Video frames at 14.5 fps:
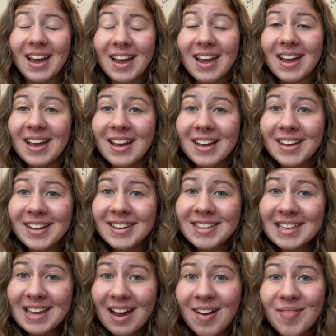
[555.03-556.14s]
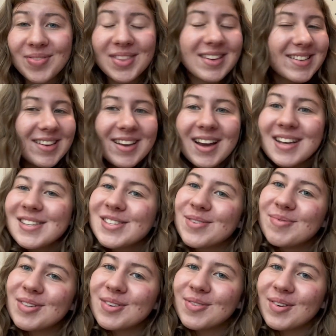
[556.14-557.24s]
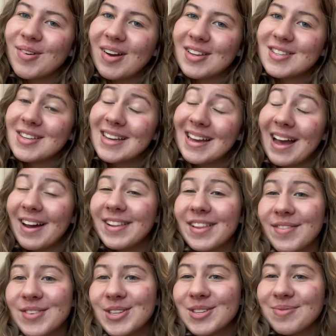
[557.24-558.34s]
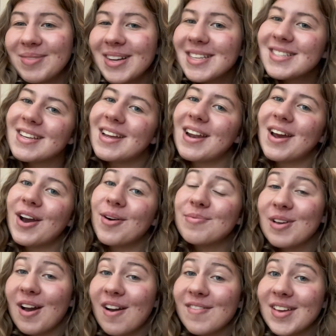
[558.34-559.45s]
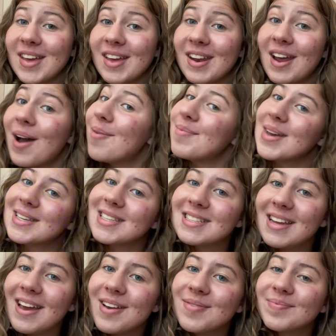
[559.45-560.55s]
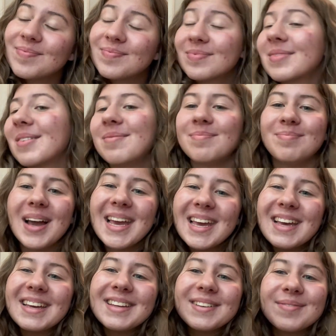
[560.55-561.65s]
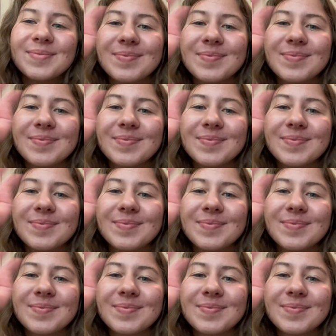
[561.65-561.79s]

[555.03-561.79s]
And yeah, thank you guys so much for watching. I love you so much, and I hope you have an amazing day. Bye!